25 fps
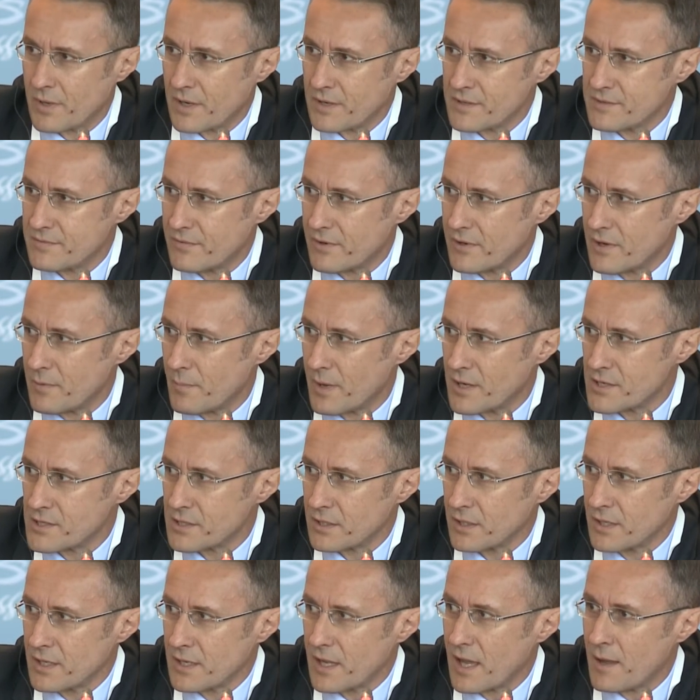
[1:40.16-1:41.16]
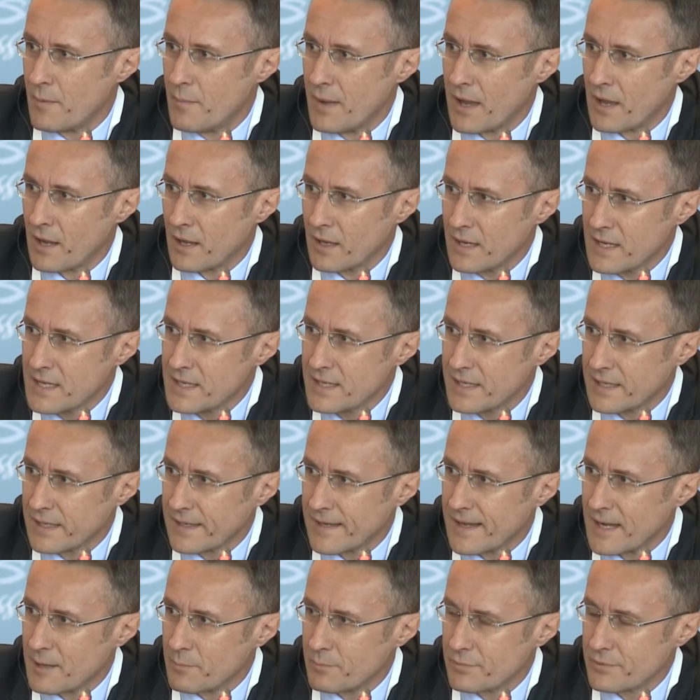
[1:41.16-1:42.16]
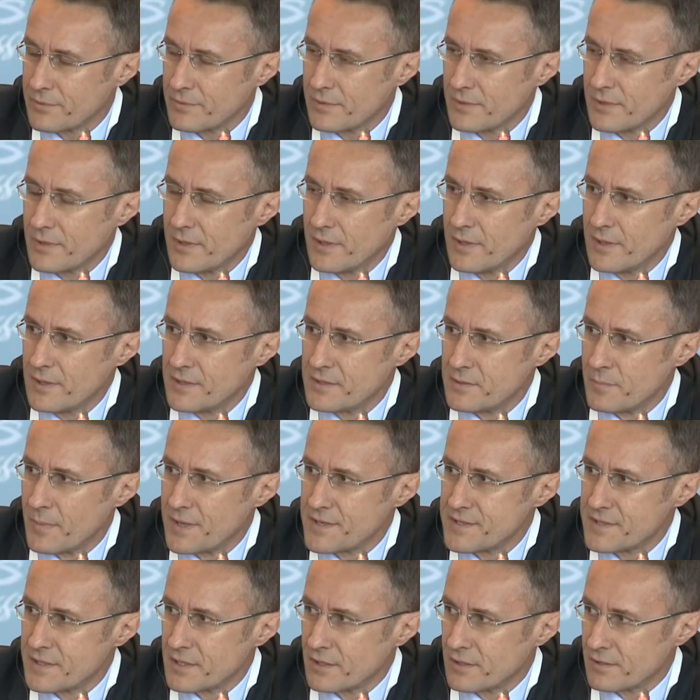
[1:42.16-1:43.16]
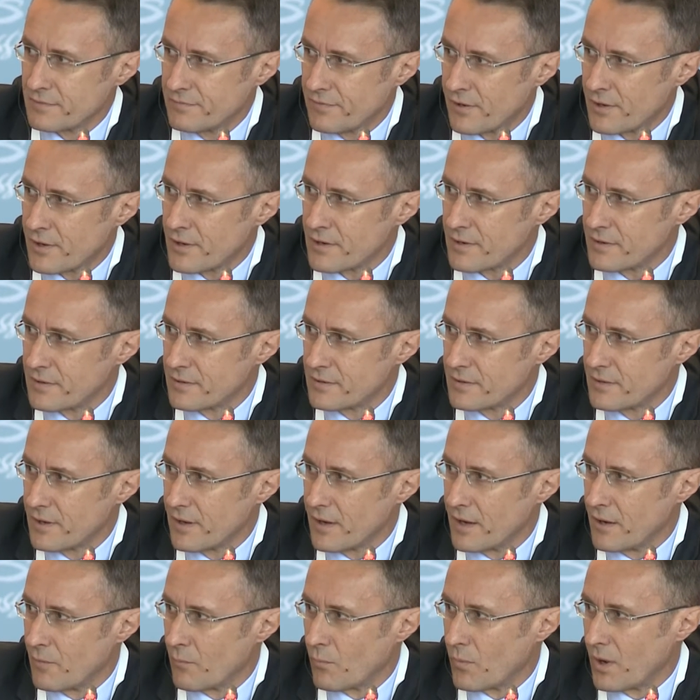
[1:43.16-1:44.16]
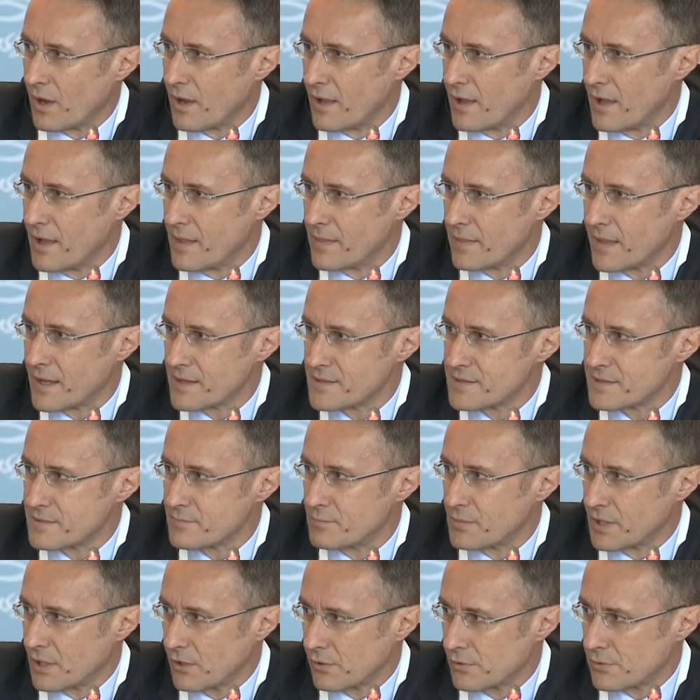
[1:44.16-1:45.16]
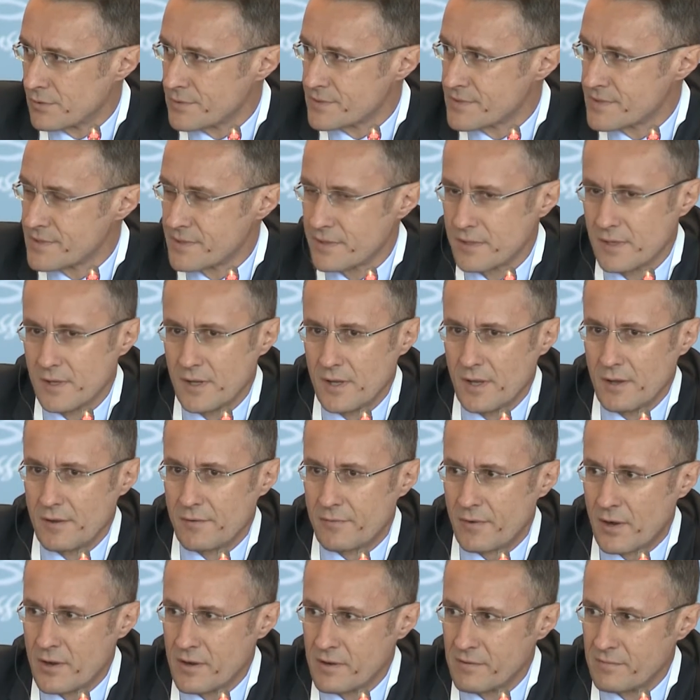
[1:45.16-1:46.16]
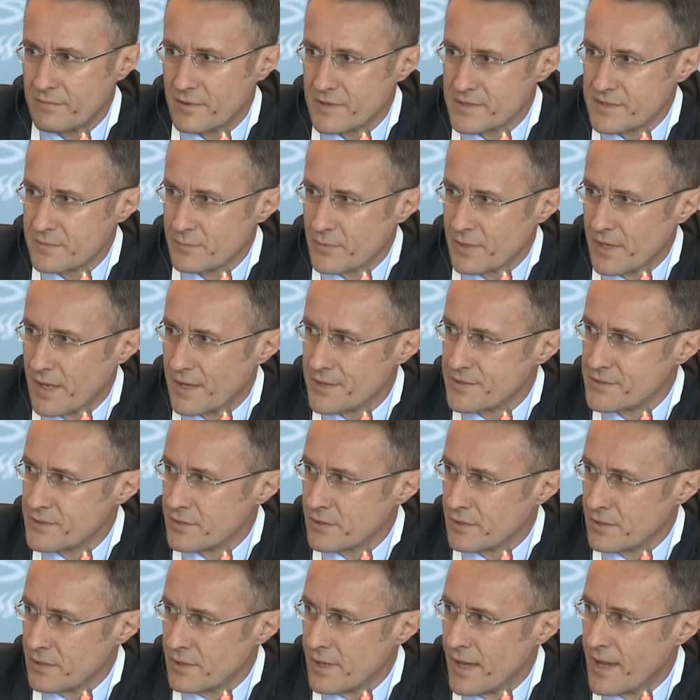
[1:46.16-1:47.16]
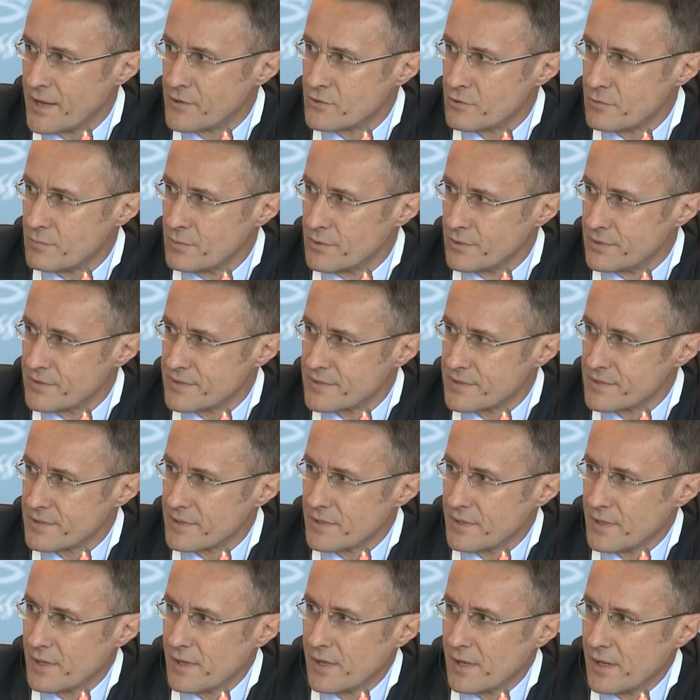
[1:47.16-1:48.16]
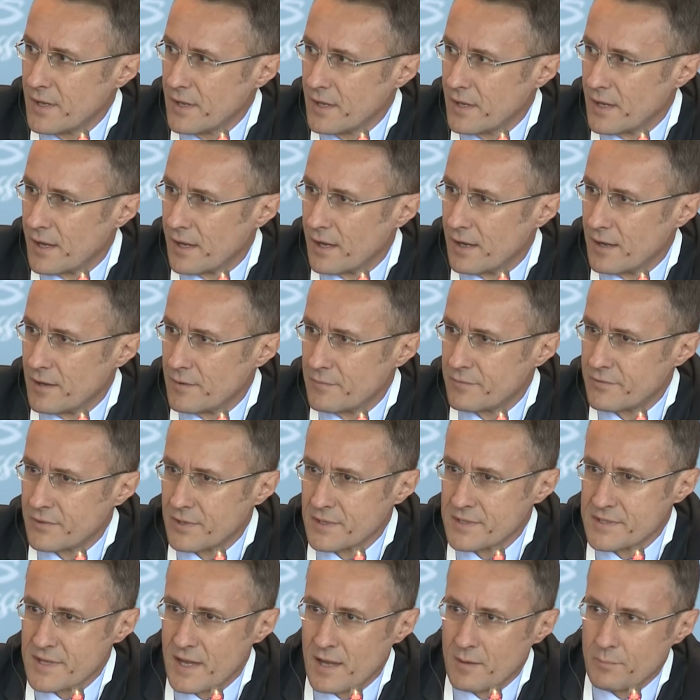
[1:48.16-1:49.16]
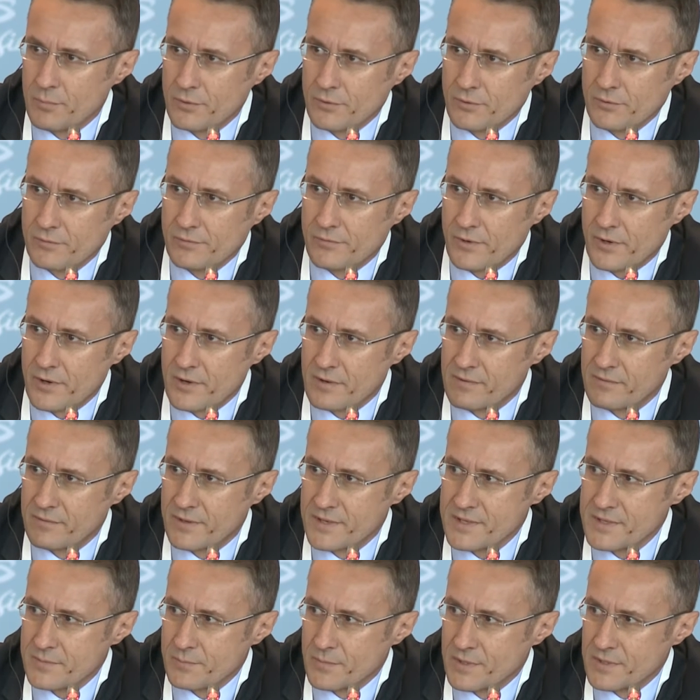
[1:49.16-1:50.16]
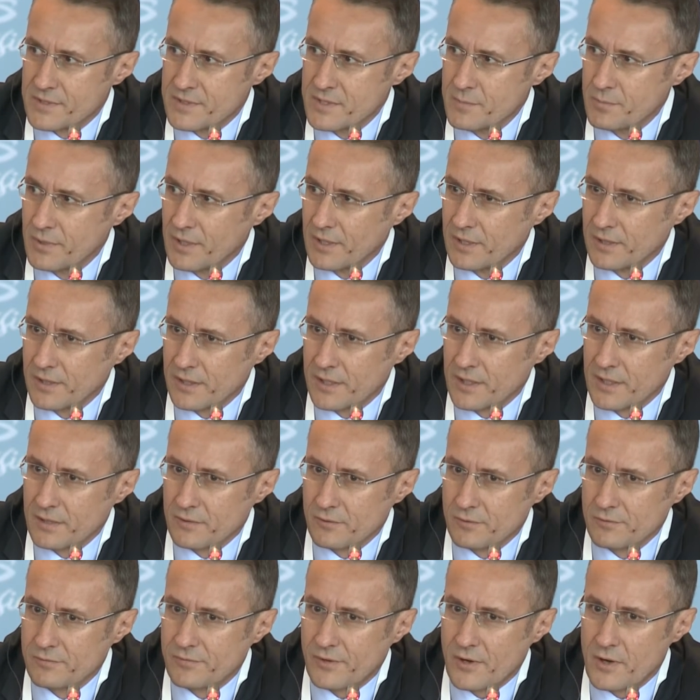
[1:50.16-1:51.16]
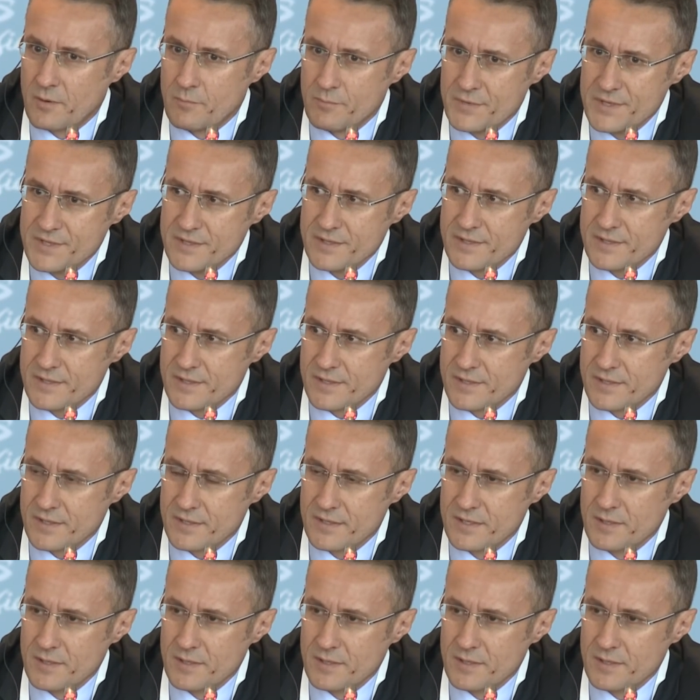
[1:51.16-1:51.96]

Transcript: domestic to foreign. And that's because foreign investment has certain attributes. For example, foreign investment typically, or foreign businesses are typically linked into global value chains,